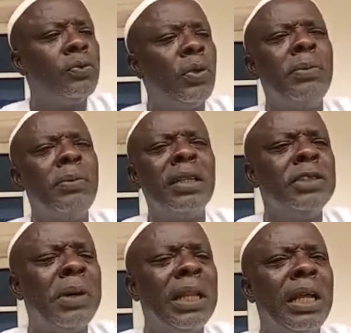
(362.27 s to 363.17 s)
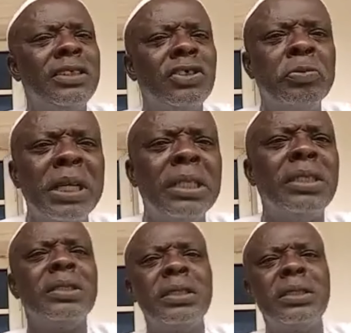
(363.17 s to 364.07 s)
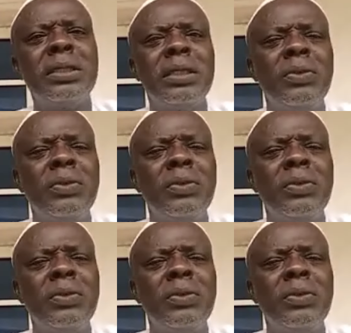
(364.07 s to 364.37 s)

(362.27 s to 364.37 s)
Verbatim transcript: But what about this balance remaining?